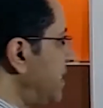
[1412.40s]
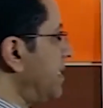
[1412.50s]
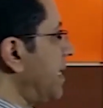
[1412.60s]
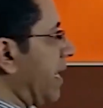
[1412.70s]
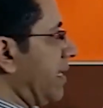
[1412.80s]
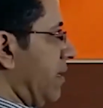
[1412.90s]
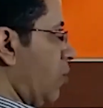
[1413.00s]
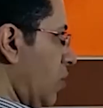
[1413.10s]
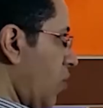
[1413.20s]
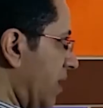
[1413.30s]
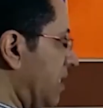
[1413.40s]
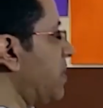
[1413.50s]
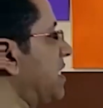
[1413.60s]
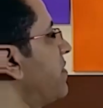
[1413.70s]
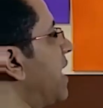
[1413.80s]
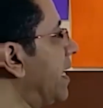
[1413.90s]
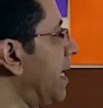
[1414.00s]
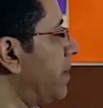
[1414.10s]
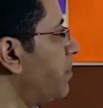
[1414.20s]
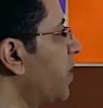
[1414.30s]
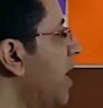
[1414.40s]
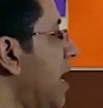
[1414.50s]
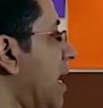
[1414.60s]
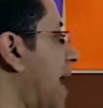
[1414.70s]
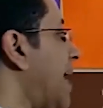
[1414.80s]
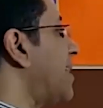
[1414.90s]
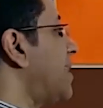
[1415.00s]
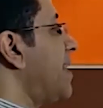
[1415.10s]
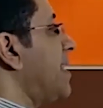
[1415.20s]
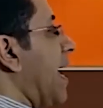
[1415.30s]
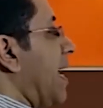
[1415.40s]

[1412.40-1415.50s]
acetylcholine in our red blood cells?